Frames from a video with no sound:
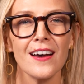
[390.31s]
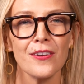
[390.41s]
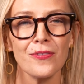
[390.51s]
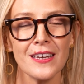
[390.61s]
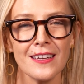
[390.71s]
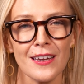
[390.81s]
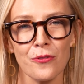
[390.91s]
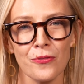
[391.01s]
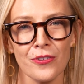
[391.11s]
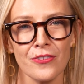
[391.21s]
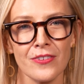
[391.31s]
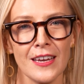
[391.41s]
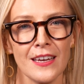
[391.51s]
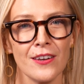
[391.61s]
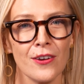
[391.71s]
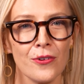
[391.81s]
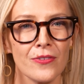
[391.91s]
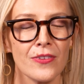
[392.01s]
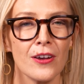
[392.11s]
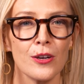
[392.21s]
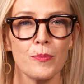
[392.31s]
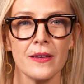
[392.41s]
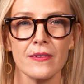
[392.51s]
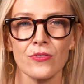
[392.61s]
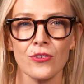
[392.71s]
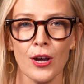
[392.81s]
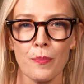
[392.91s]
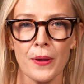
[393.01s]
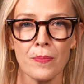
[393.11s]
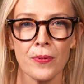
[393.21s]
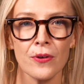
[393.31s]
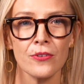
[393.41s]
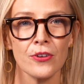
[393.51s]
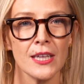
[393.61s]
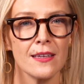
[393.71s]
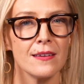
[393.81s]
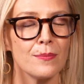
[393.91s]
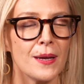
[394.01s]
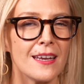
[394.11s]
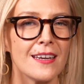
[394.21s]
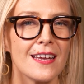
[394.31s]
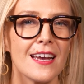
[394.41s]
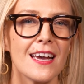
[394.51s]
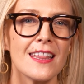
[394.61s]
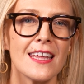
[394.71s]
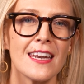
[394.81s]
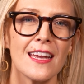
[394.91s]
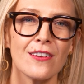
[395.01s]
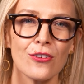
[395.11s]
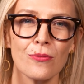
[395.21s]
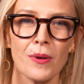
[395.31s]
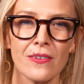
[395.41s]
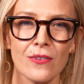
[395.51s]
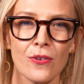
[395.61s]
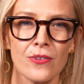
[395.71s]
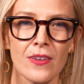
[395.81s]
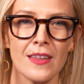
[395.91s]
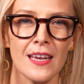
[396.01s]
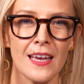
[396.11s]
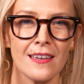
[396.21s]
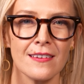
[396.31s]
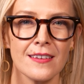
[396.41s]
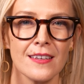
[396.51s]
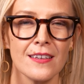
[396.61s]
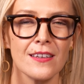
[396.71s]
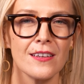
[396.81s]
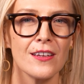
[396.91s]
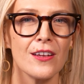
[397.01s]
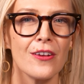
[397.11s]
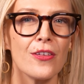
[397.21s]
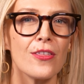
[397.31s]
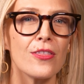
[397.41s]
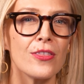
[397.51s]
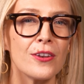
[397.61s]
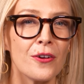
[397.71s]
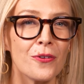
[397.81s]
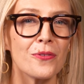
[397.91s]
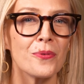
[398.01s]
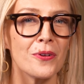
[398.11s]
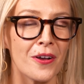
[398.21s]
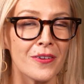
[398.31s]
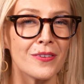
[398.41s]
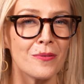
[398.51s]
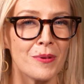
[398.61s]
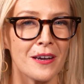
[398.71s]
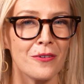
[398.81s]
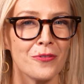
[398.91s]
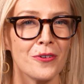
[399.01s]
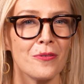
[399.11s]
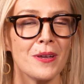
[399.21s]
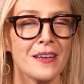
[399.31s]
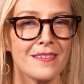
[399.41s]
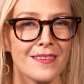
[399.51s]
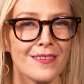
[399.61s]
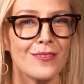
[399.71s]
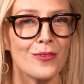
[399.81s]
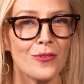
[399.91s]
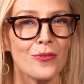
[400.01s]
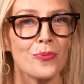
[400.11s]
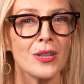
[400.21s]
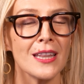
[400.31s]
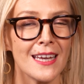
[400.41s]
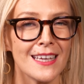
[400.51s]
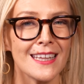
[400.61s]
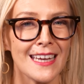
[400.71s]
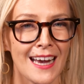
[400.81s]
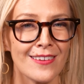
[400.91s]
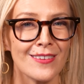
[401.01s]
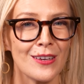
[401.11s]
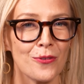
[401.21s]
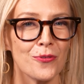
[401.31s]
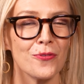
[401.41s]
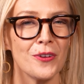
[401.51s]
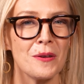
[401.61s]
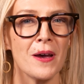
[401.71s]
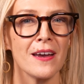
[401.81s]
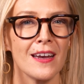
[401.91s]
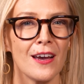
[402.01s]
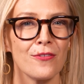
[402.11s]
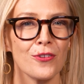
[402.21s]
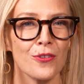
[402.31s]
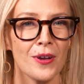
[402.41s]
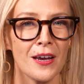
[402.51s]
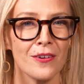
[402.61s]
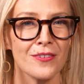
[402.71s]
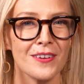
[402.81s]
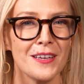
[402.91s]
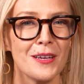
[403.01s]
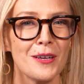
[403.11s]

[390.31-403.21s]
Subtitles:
I find it helpful to take notes on a piece of scrap paper during the debate and then enter my scores at the end. The notes will also be helpful because the students will likely ask you for feedback after the round,